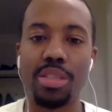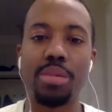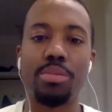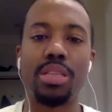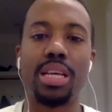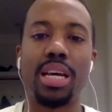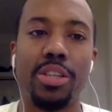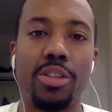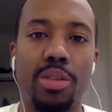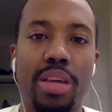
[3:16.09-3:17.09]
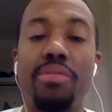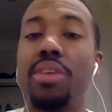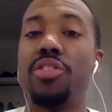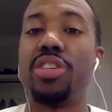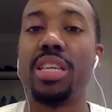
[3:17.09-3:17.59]
It's something that, they've
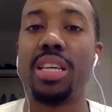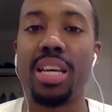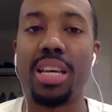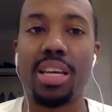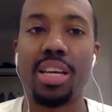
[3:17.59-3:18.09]
never seen. And,